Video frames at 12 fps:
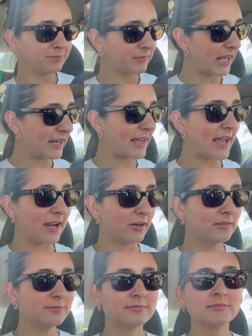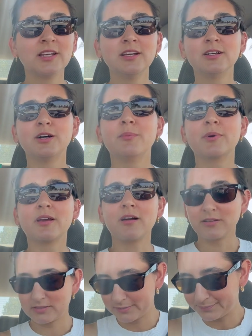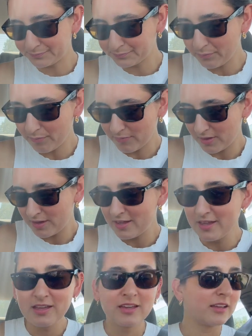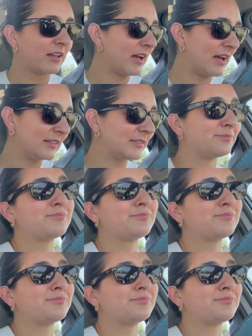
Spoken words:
and care. Oh my gosh. Guys,